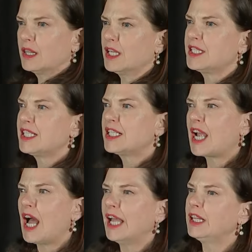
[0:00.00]
The
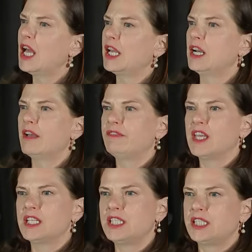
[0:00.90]
skyline of
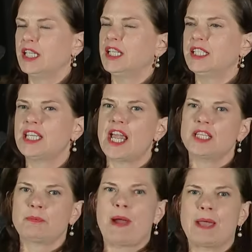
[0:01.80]
this city
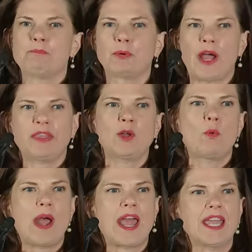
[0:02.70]
takes my breath
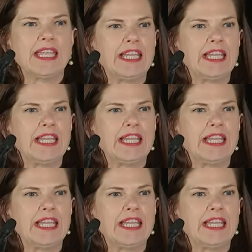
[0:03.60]
away